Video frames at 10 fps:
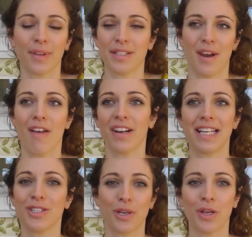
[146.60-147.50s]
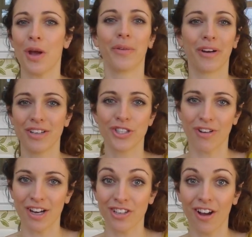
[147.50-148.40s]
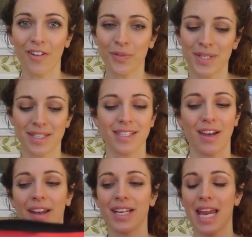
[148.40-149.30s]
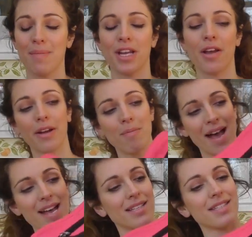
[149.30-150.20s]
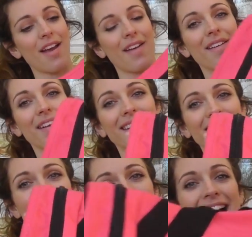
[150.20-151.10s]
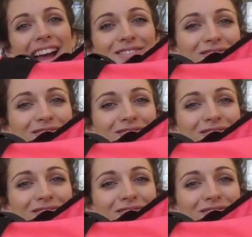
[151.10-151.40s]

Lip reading: I don't know, if I need to do yoga and stretching afterwards and stuff, I can take my yoga mat. So yeah,